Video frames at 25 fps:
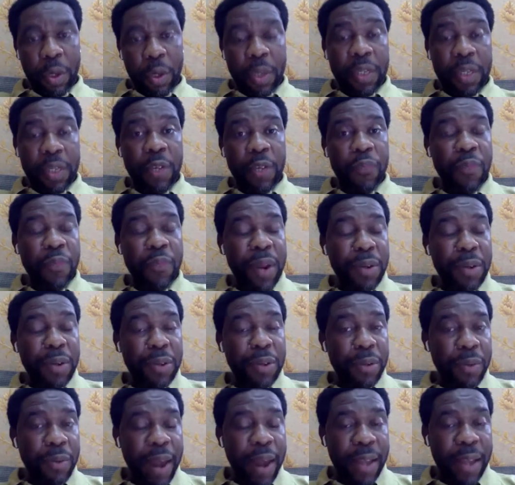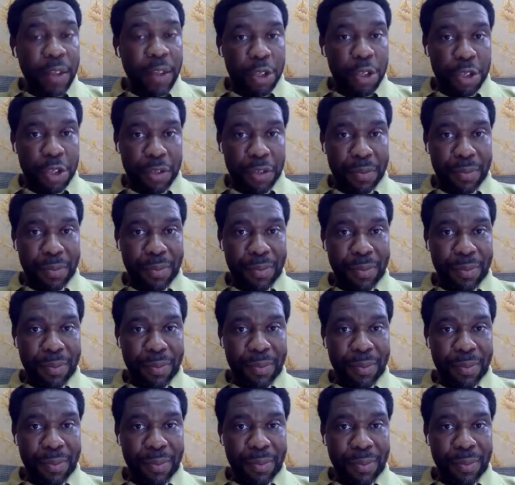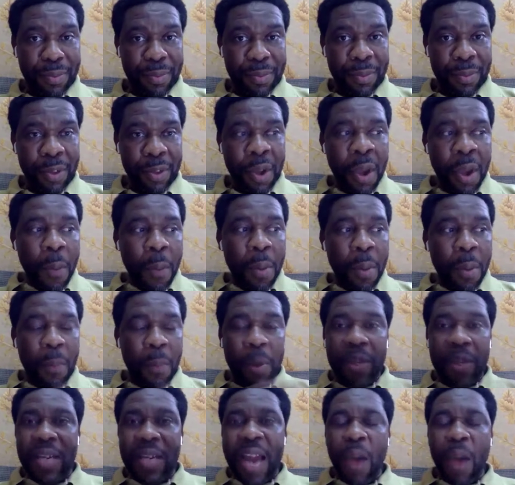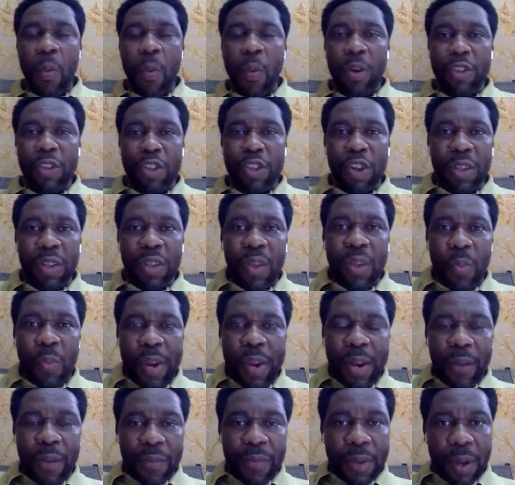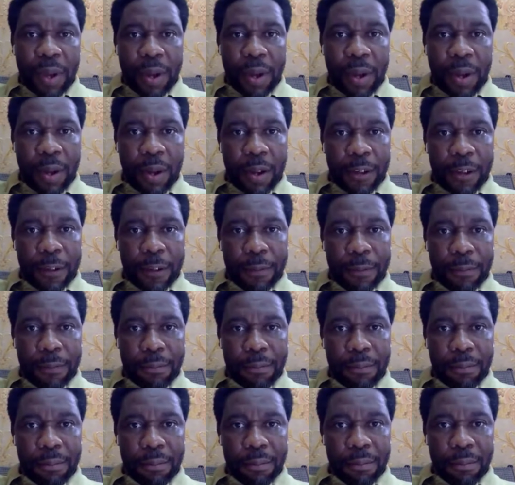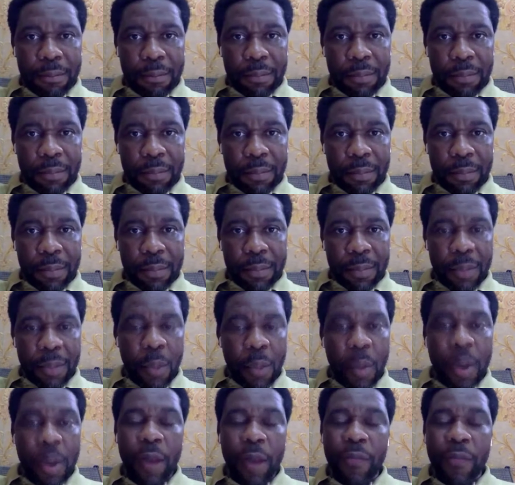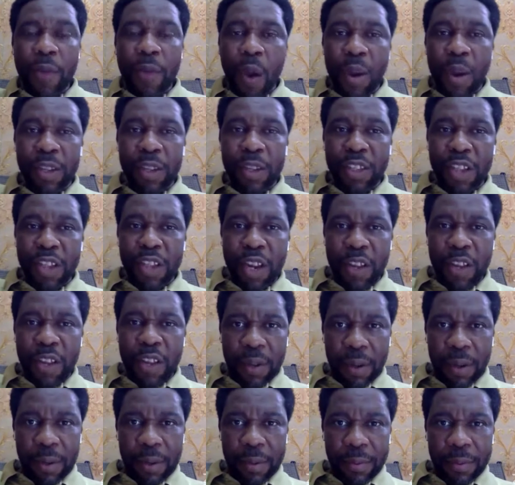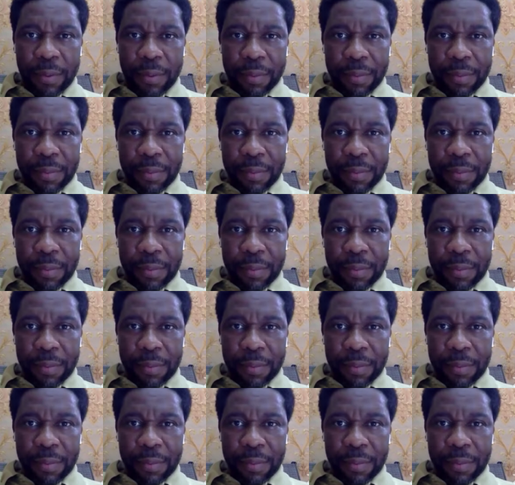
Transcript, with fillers: to a different direction. But, but that was not the will of God. The will of God is Nineveh.